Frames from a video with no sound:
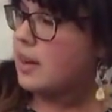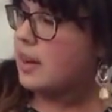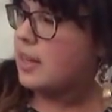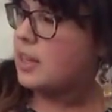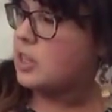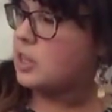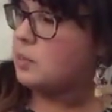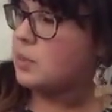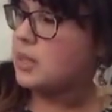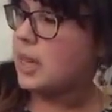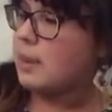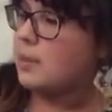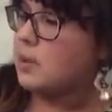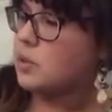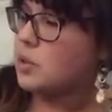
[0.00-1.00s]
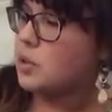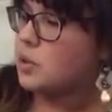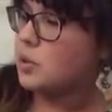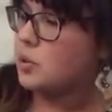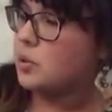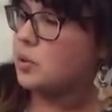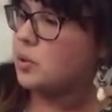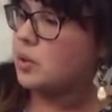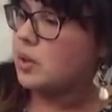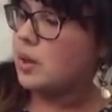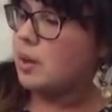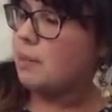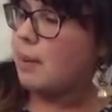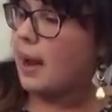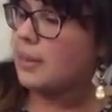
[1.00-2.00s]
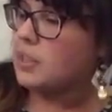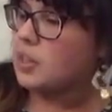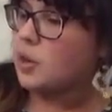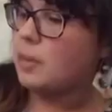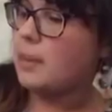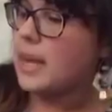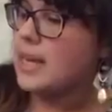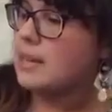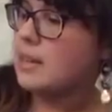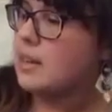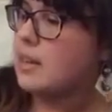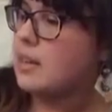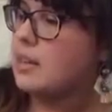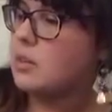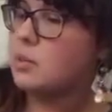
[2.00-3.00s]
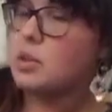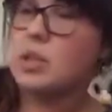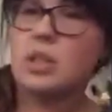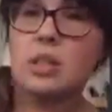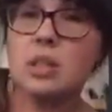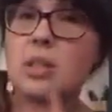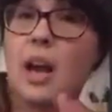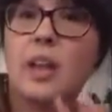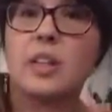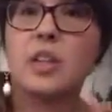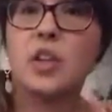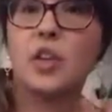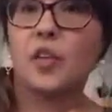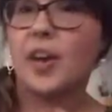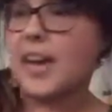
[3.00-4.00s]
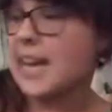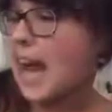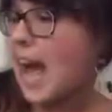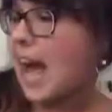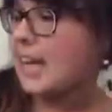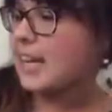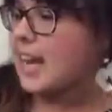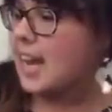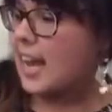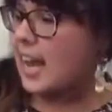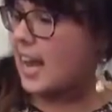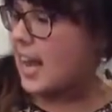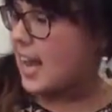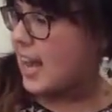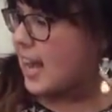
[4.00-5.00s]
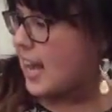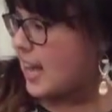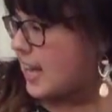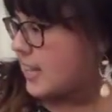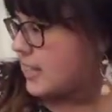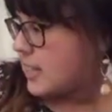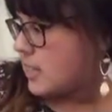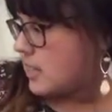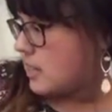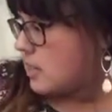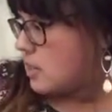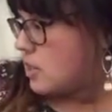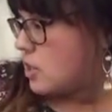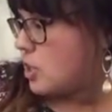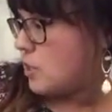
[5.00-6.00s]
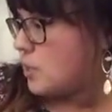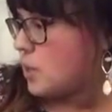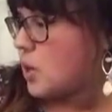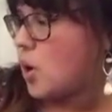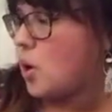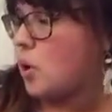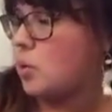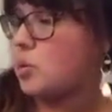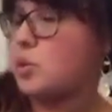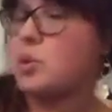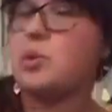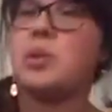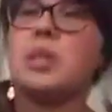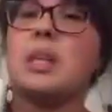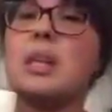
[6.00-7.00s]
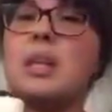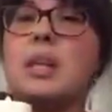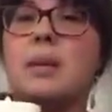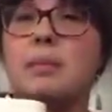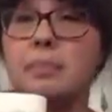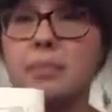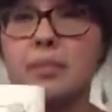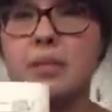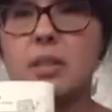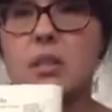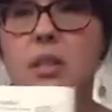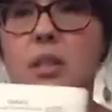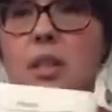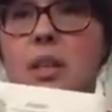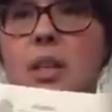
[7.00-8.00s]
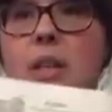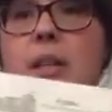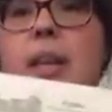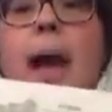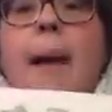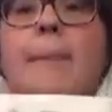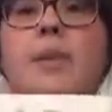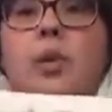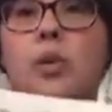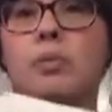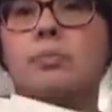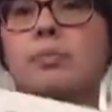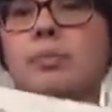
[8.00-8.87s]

and then she was able to practice her mazes, which she's gotten great at, and she would go to the capital.